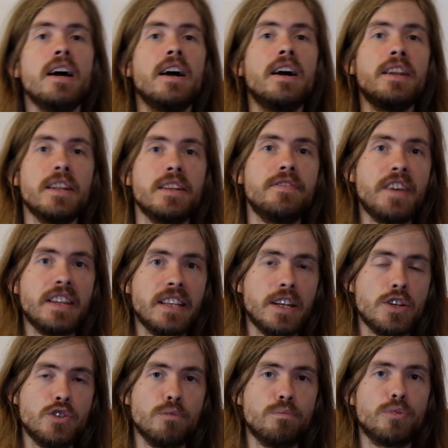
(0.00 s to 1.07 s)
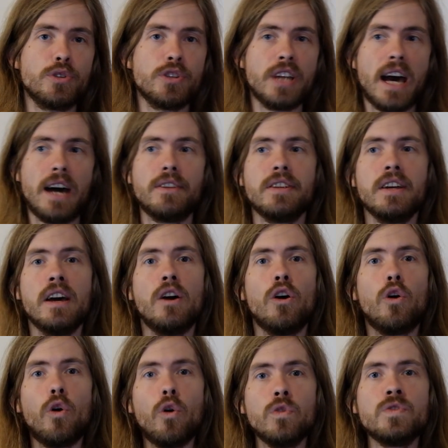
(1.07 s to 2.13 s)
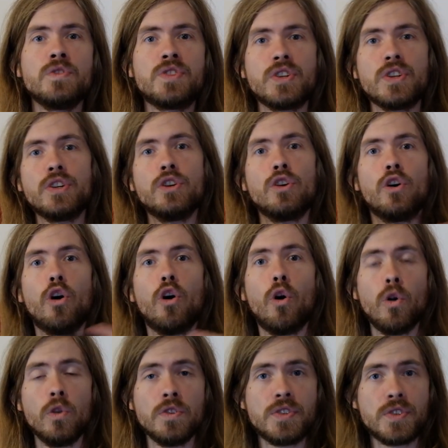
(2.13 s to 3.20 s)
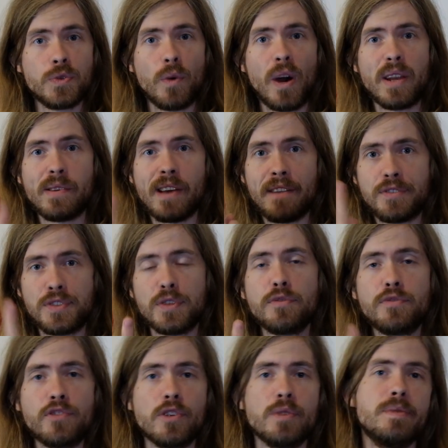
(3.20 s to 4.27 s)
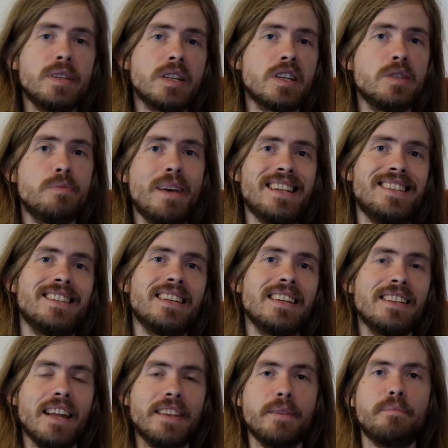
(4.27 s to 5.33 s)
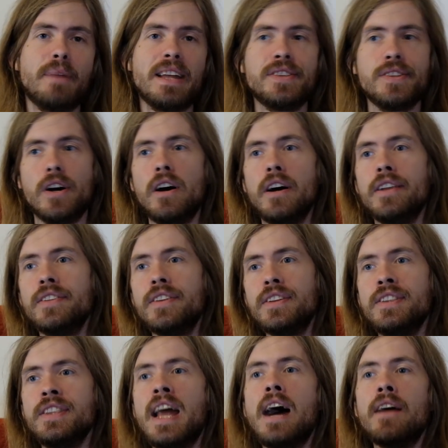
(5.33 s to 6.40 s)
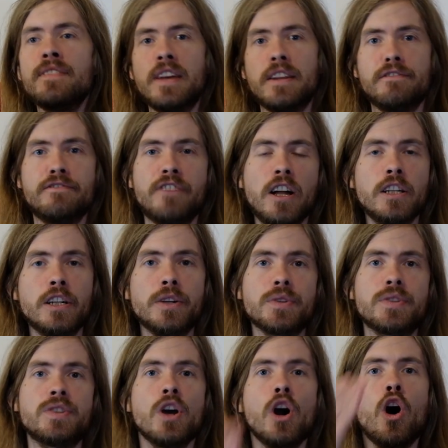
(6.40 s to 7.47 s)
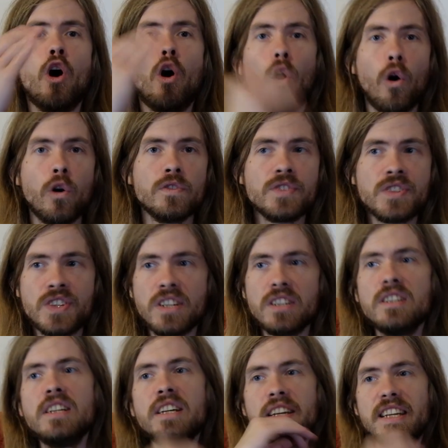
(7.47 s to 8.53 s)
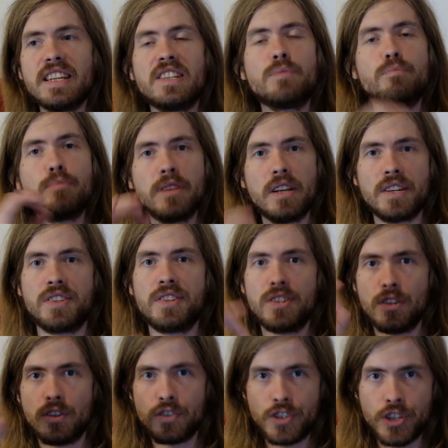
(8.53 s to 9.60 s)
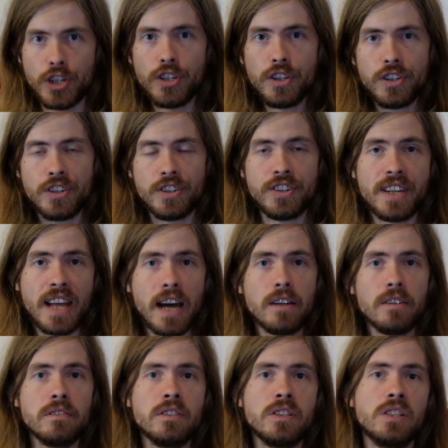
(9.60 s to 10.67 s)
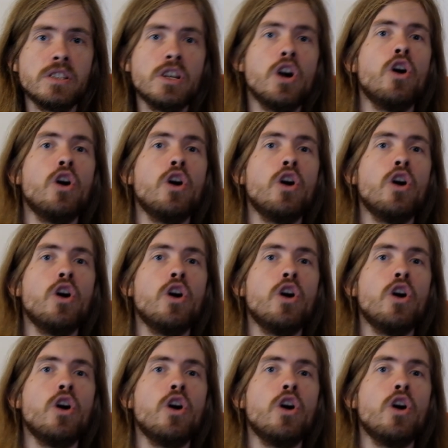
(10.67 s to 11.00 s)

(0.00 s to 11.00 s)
Another thing that I should point out, onze, ons, why do you have two forms? Because basically that depends on the noun that follows. Onze is plus de nouns,